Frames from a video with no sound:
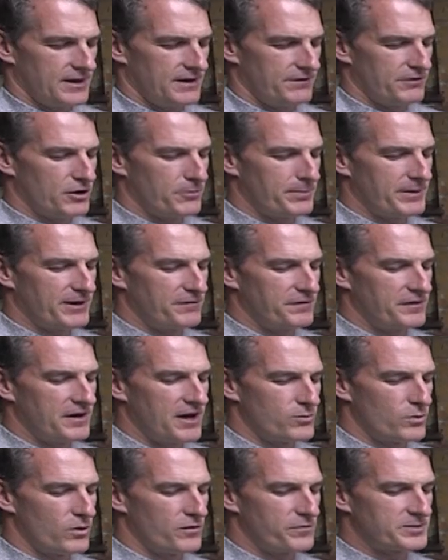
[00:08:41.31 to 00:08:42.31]
If you could be a fly
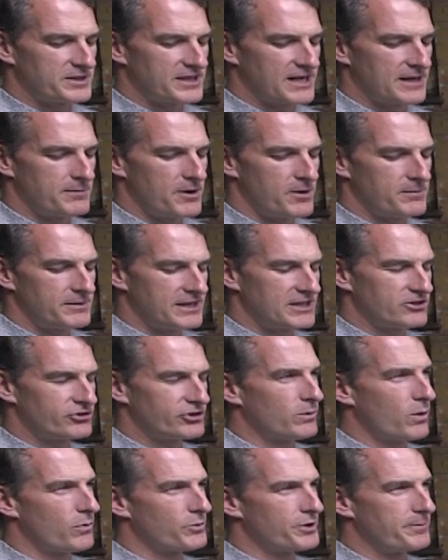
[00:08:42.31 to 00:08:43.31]
on the wall particular moment in
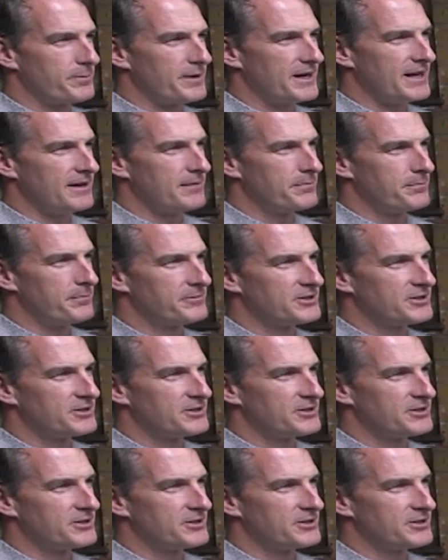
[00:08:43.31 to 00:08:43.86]
history, what would it be?